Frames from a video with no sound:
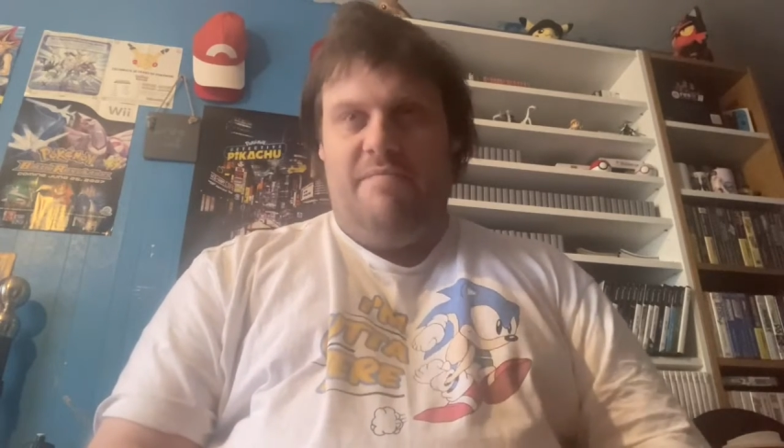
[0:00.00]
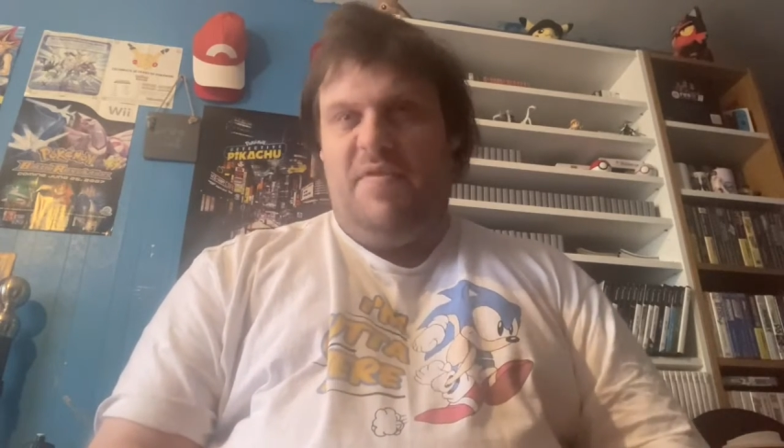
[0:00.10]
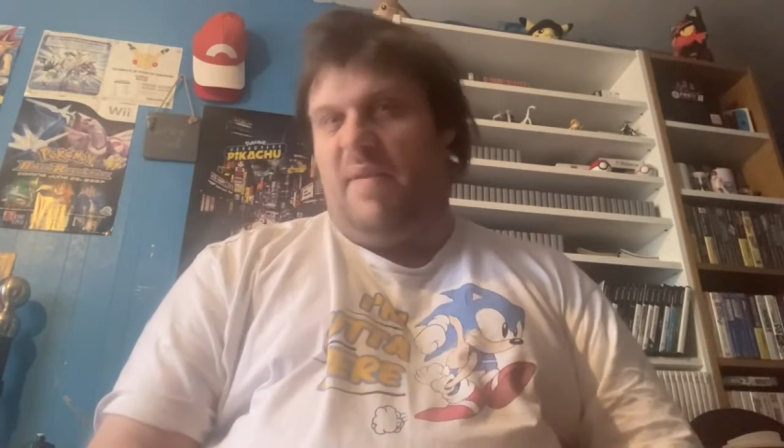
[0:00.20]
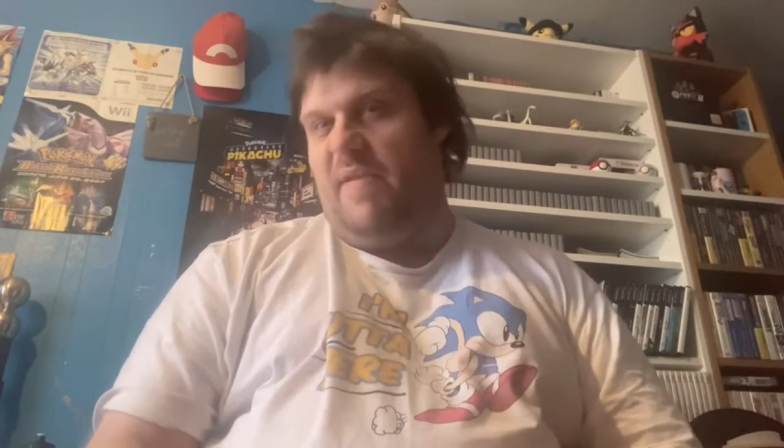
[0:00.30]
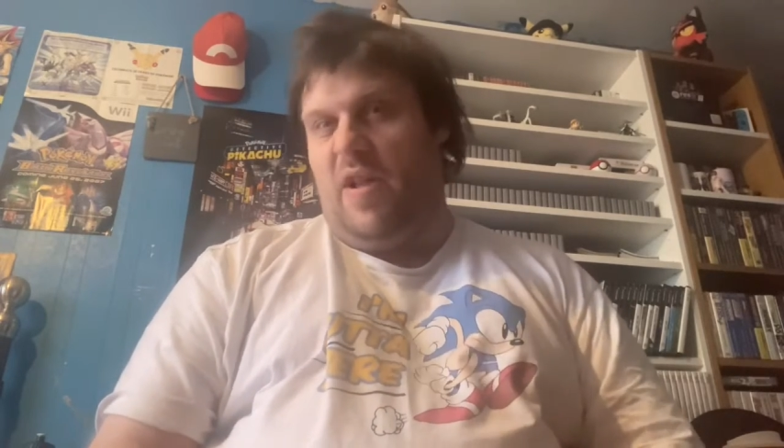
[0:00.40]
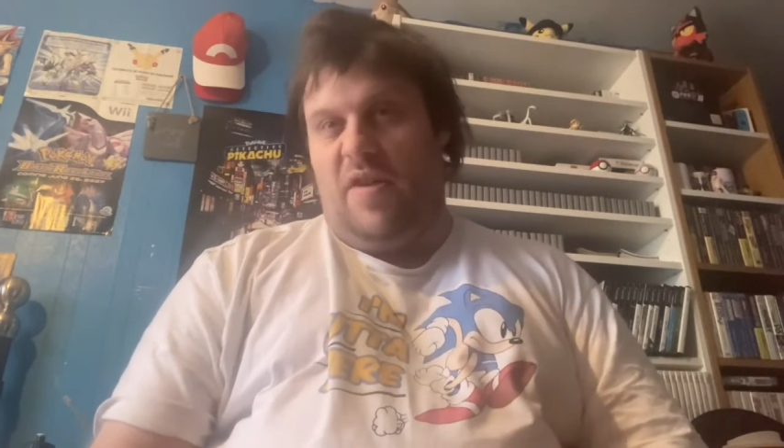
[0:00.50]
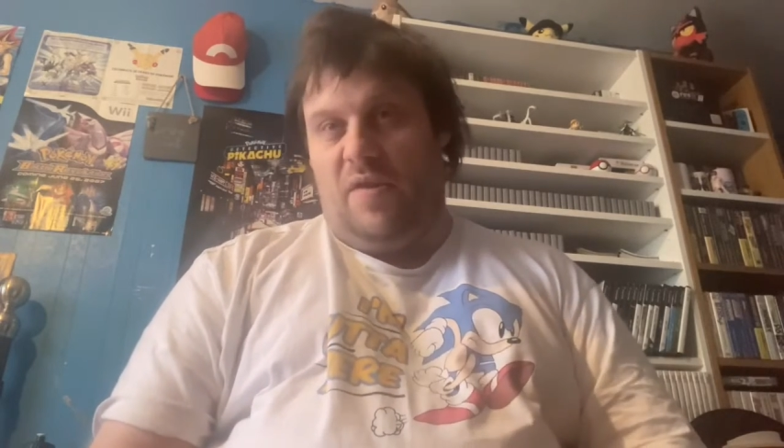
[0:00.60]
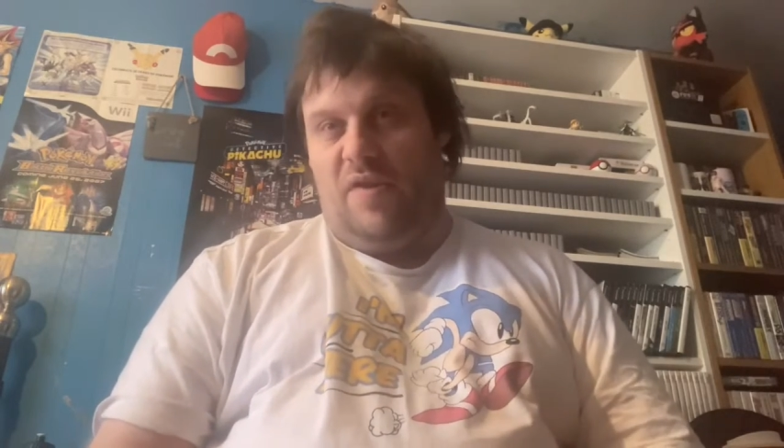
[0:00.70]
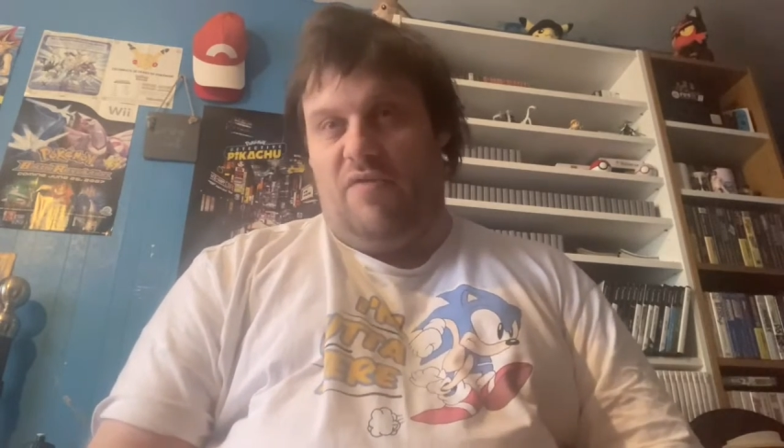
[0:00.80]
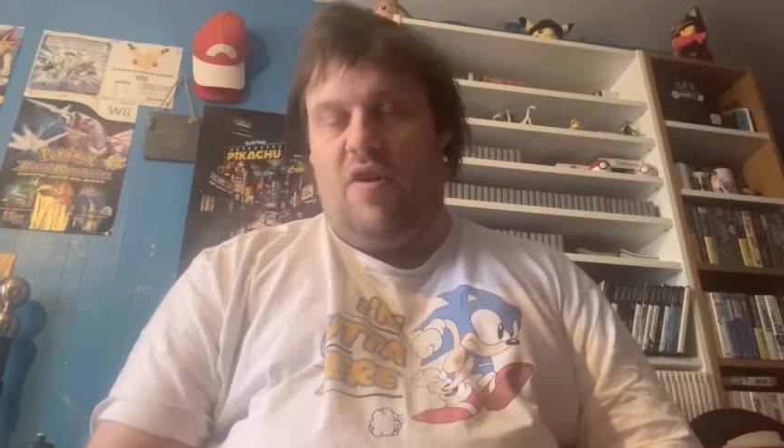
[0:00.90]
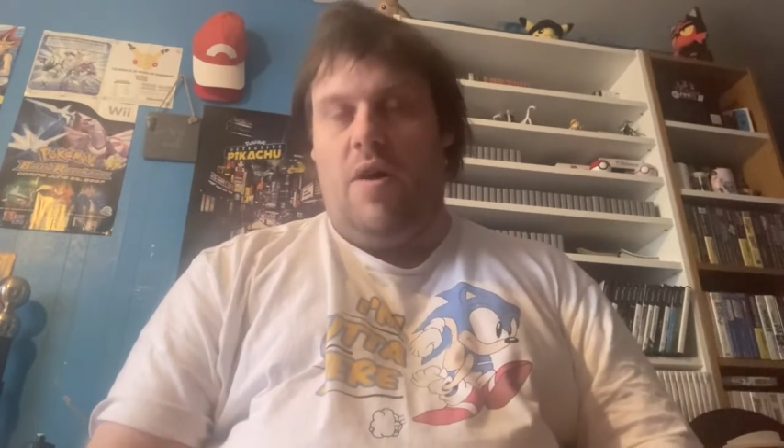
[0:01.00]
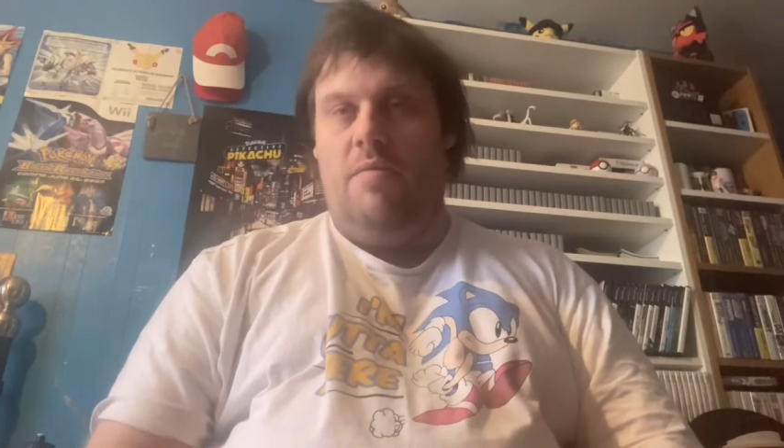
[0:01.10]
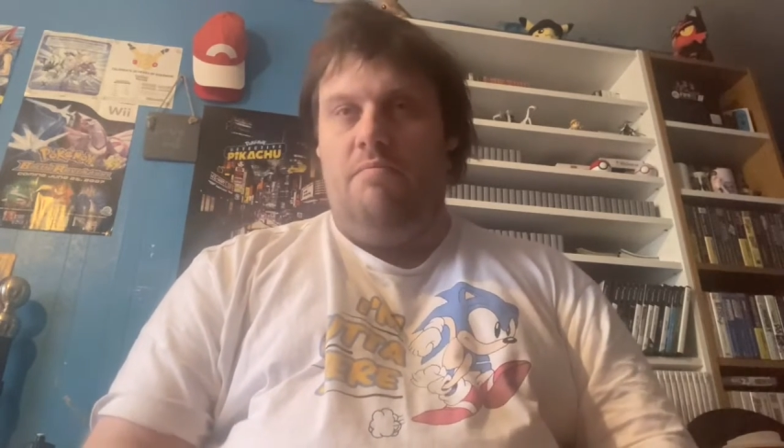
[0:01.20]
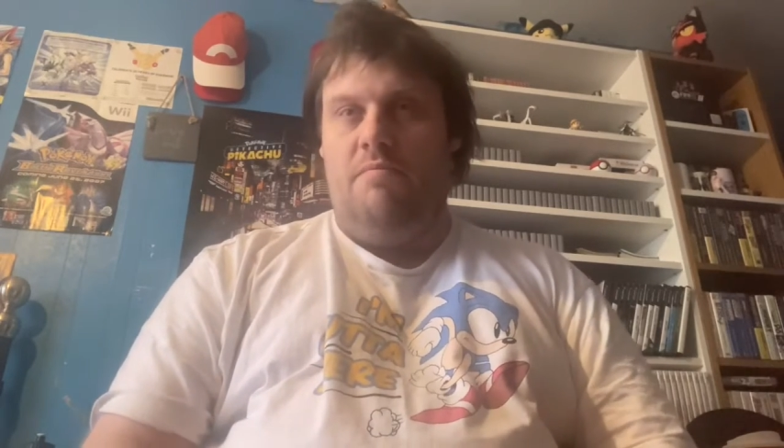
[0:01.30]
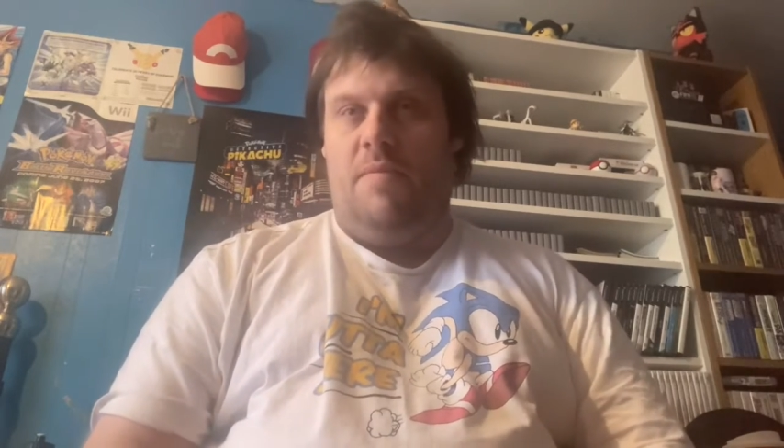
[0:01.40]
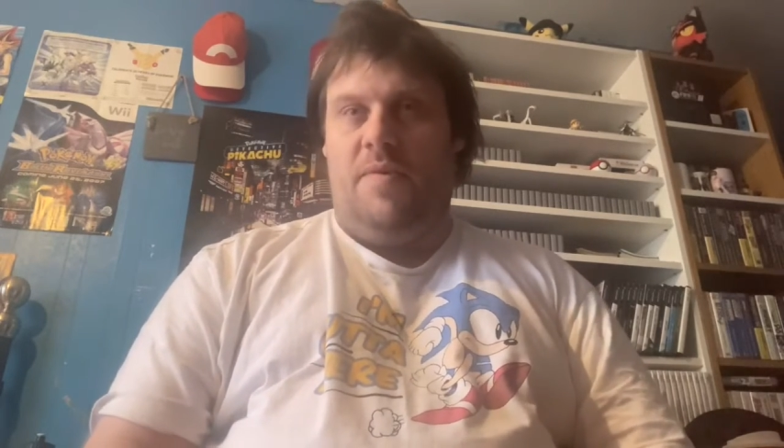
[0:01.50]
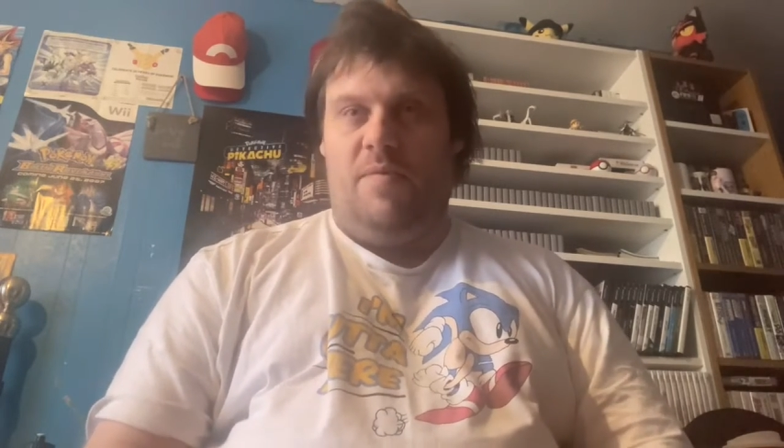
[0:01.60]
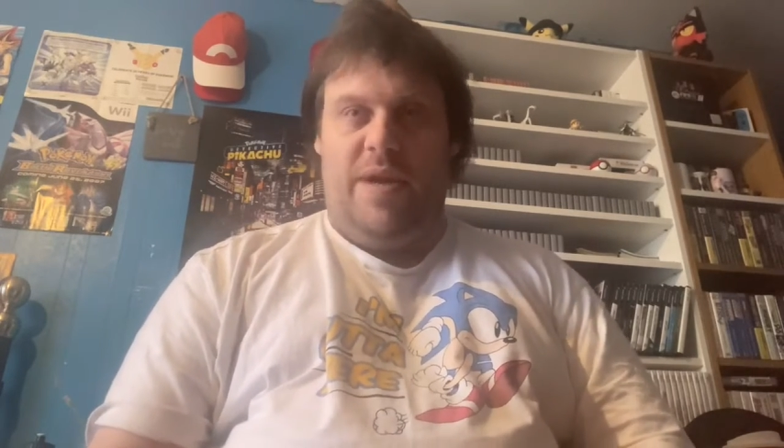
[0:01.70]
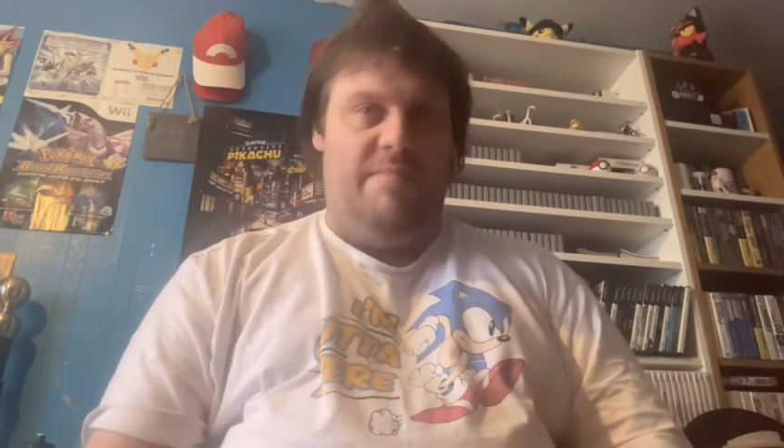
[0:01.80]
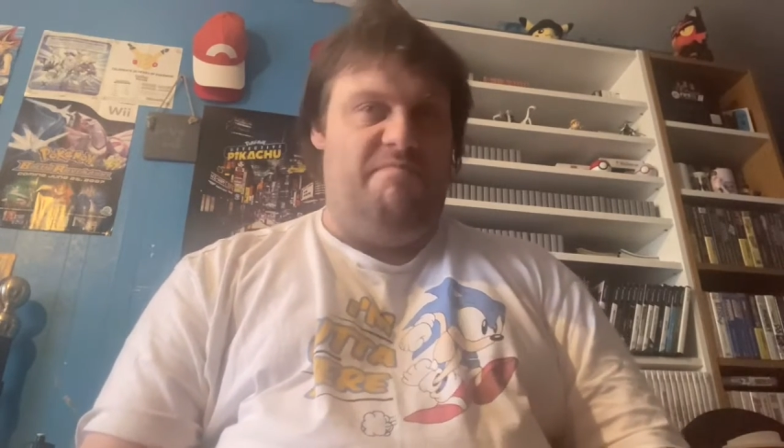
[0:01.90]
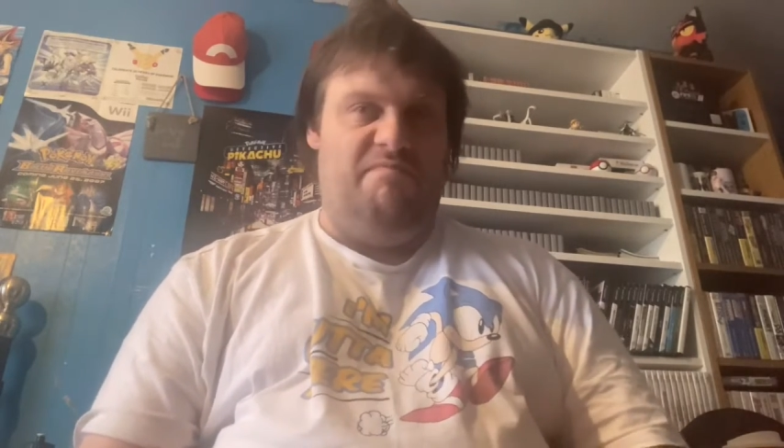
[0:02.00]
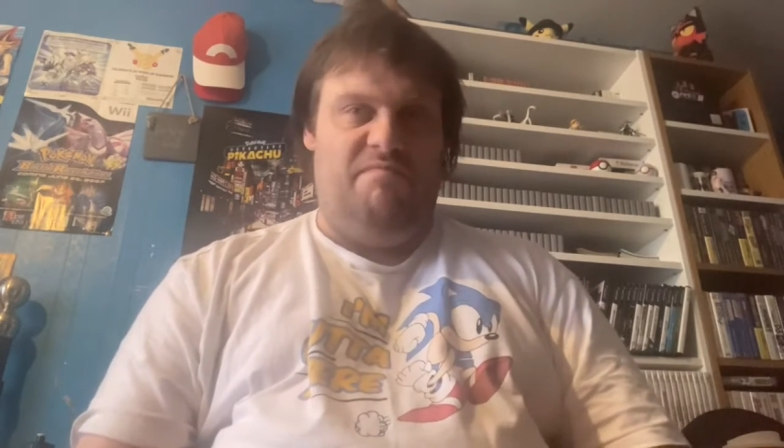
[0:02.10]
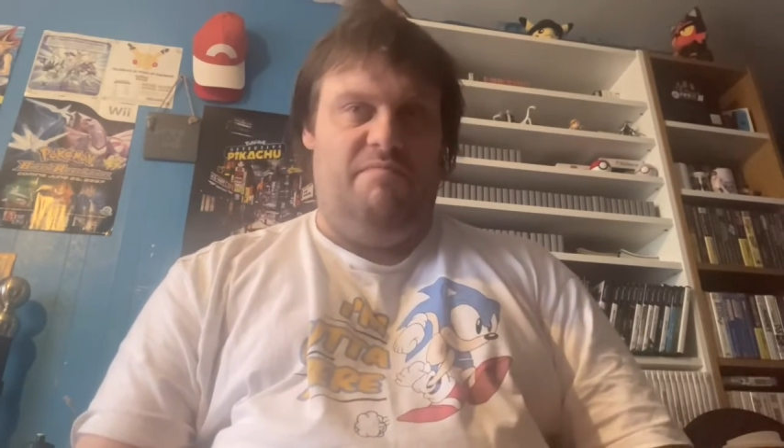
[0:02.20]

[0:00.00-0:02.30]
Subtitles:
something like a sausage roll, sweet,